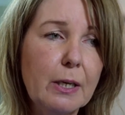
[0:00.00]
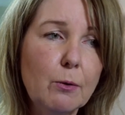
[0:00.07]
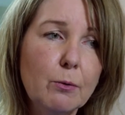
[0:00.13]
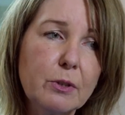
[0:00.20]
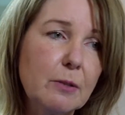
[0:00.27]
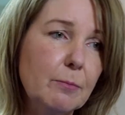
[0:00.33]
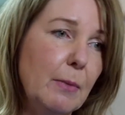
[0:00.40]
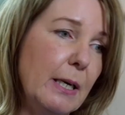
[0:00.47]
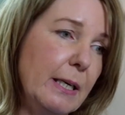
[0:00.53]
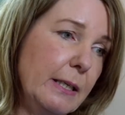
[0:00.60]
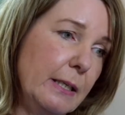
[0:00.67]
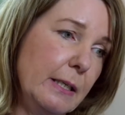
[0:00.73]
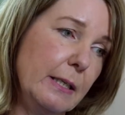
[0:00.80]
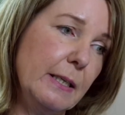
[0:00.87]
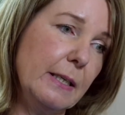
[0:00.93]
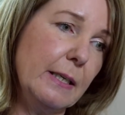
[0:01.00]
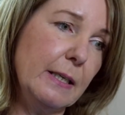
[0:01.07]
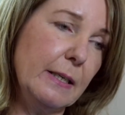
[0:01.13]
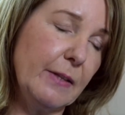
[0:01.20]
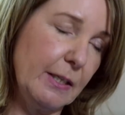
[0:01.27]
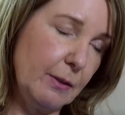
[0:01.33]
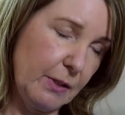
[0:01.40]
They looked at
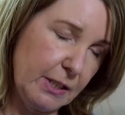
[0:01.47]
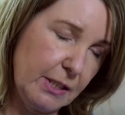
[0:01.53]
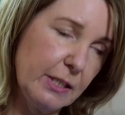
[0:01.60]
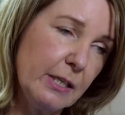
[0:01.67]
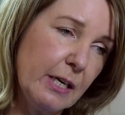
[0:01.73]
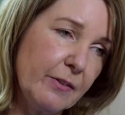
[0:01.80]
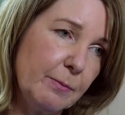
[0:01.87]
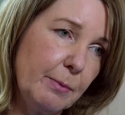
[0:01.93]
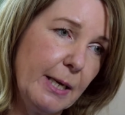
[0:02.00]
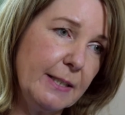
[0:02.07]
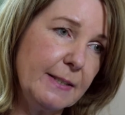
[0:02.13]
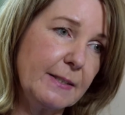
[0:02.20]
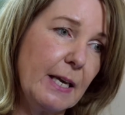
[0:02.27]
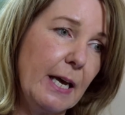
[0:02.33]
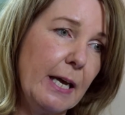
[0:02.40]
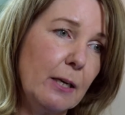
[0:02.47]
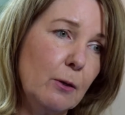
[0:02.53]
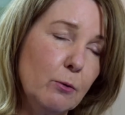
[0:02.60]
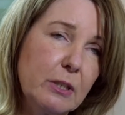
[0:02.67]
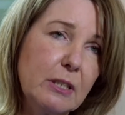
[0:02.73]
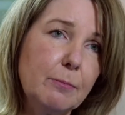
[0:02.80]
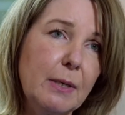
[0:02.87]
they did another PET scan,
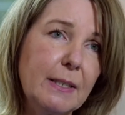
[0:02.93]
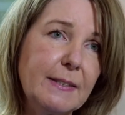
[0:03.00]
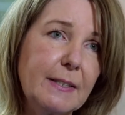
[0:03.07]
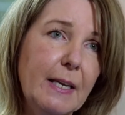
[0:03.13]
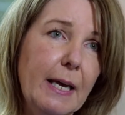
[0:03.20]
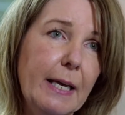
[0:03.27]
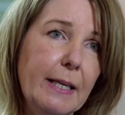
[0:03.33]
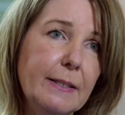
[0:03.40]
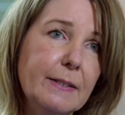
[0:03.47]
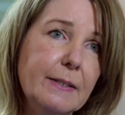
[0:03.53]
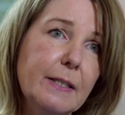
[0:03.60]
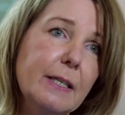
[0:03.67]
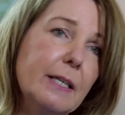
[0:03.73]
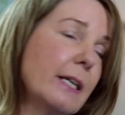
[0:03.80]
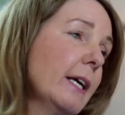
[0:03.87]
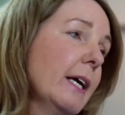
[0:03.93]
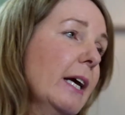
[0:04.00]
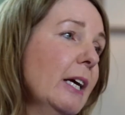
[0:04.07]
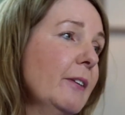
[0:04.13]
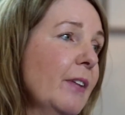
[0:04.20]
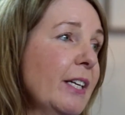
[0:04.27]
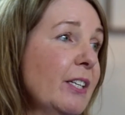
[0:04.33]
looked at my scans,
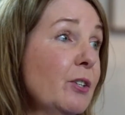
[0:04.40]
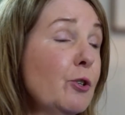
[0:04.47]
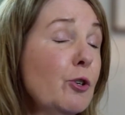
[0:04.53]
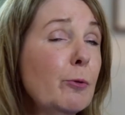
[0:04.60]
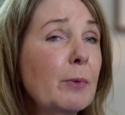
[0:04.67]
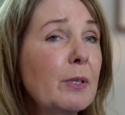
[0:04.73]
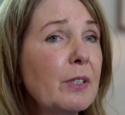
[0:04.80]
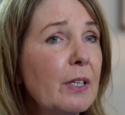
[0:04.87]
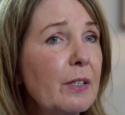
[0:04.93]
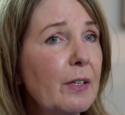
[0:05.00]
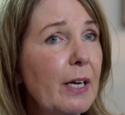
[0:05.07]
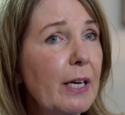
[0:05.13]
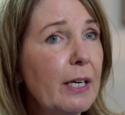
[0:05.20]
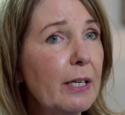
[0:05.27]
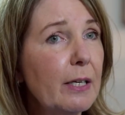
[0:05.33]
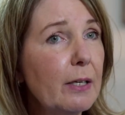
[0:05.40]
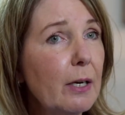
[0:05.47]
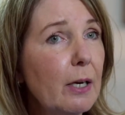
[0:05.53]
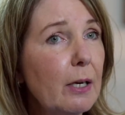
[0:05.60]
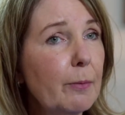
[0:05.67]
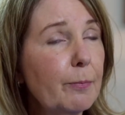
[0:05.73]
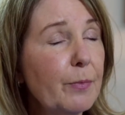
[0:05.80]
and they determined that
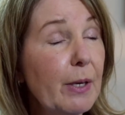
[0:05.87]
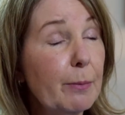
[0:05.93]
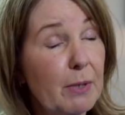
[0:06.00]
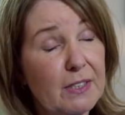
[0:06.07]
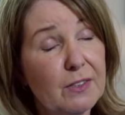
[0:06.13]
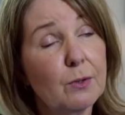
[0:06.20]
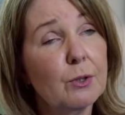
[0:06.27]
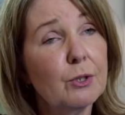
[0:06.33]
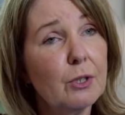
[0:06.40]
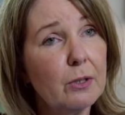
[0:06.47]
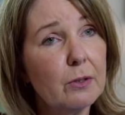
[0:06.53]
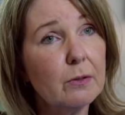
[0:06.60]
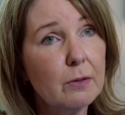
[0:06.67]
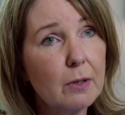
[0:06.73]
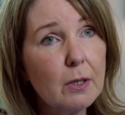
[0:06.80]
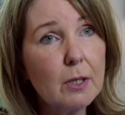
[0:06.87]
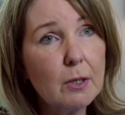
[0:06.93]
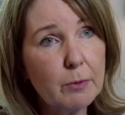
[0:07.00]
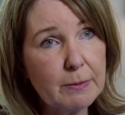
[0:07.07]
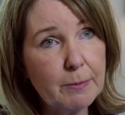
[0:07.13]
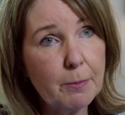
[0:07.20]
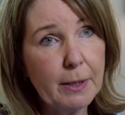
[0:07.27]
that my surgeon
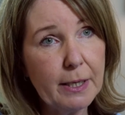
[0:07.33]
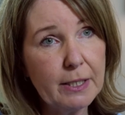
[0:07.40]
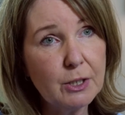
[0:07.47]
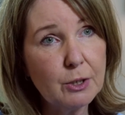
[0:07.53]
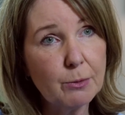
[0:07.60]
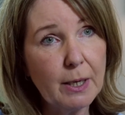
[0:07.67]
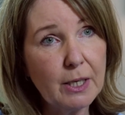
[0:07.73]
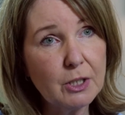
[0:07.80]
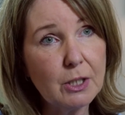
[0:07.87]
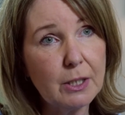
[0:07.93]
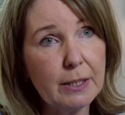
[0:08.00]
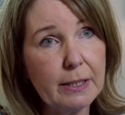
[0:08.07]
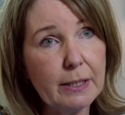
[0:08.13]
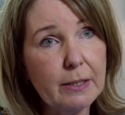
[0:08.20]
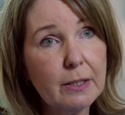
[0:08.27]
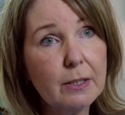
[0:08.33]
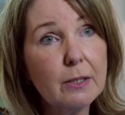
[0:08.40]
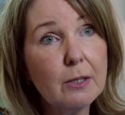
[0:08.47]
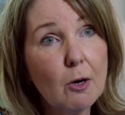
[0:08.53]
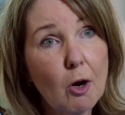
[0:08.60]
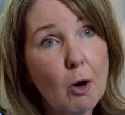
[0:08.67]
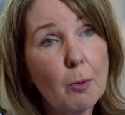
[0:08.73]
was prepared to actually
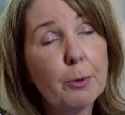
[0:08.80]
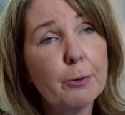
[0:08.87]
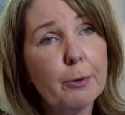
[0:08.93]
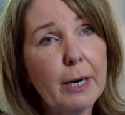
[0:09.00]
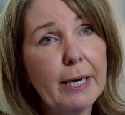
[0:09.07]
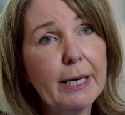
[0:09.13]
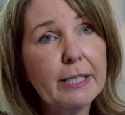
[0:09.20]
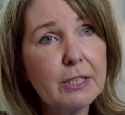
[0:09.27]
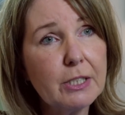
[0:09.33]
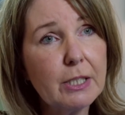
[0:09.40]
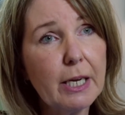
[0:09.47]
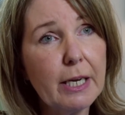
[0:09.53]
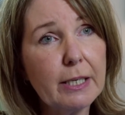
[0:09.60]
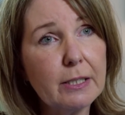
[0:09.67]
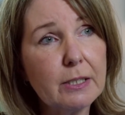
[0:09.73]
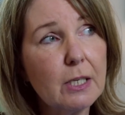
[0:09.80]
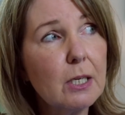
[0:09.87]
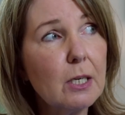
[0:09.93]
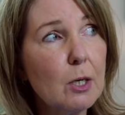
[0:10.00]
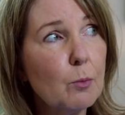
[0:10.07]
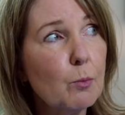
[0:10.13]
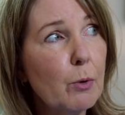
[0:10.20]
operate, and
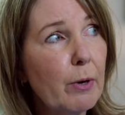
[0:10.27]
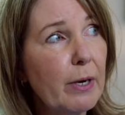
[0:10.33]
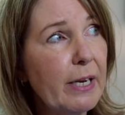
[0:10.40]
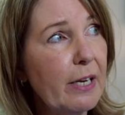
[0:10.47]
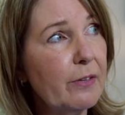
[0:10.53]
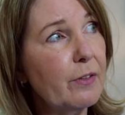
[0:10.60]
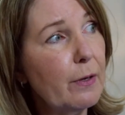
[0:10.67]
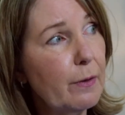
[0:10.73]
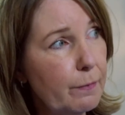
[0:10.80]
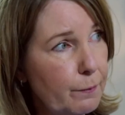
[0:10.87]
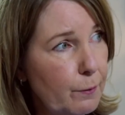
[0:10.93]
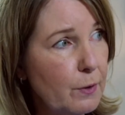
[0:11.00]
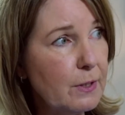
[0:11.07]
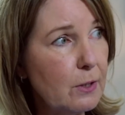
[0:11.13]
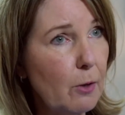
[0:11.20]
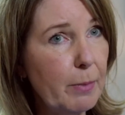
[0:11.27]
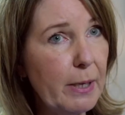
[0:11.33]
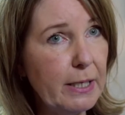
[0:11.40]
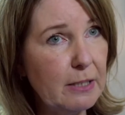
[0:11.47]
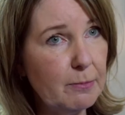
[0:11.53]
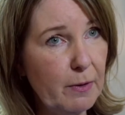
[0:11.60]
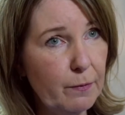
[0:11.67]
where I'd had the first
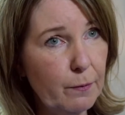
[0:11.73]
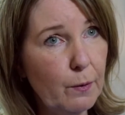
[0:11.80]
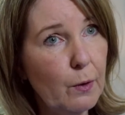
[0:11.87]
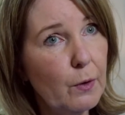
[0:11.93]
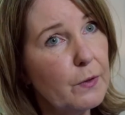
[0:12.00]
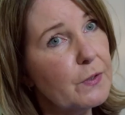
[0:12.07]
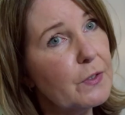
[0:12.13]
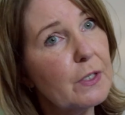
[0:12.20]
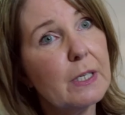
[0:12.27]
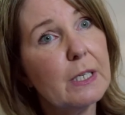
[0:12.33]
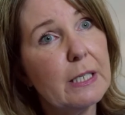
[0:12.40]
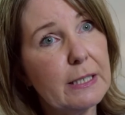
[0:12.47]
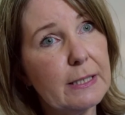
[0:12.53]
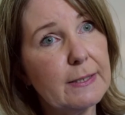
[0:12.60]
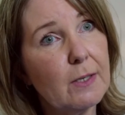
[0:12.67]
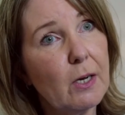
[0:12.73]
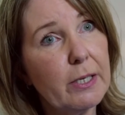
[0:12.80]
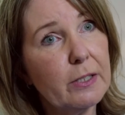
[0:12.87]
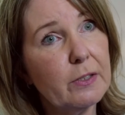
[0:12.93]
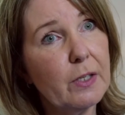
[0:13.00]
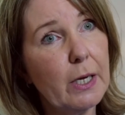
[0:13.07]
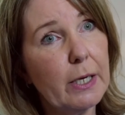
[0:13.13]
lobectomy first,
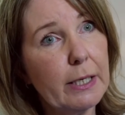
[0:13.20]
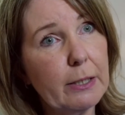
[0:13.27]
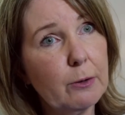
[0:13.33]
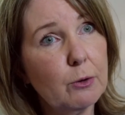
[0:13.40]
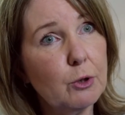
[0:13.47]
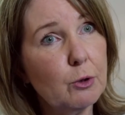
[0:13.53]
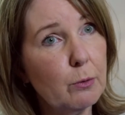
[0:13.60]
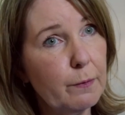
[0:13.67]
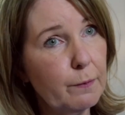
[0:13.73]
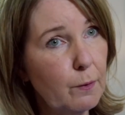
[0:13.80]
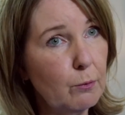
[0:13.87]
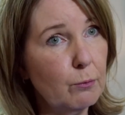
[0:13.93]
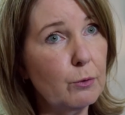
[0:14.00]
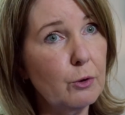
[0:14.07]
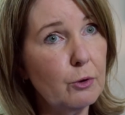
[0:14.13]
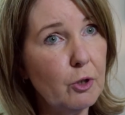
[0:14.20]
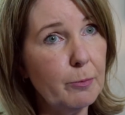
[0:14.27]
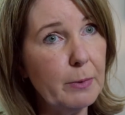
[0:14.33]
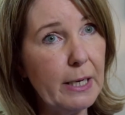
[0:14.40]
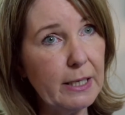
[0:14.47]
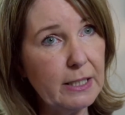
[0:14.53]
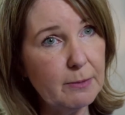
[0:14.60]
decided that he could do a full
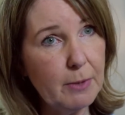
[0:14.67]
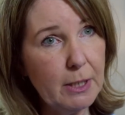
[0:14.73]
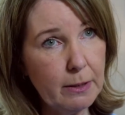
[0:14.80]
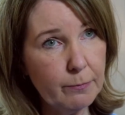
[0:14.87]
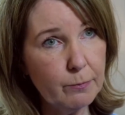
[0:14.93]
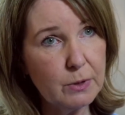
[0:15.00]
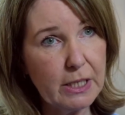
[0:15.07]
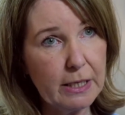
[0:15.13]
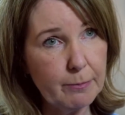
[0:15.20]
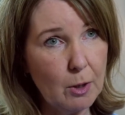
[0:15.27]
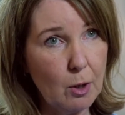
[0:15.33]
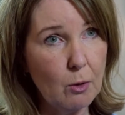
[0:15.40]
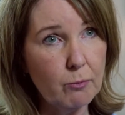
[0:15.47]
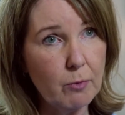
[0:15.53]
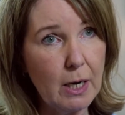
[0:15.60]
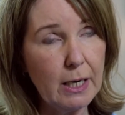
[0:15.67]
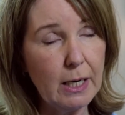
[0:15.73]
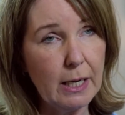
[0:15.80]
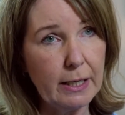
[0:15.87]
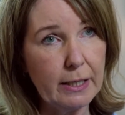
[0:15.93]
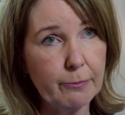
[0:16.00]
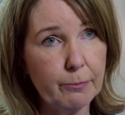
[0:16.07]
pneumonectomy, take my whole right
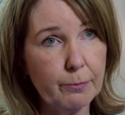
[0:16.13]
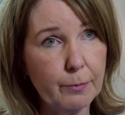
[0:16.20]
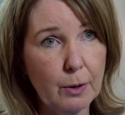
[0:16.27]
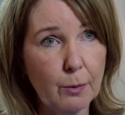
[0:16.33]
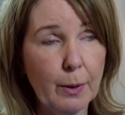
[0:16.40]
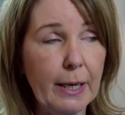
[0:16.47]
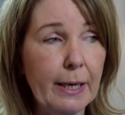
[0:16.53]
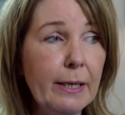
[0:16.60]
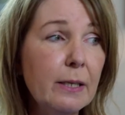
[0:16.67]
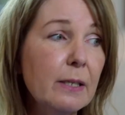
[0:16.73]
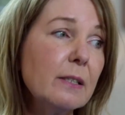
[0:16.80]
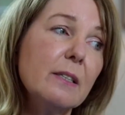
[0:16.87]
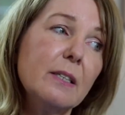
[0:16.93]
lung away.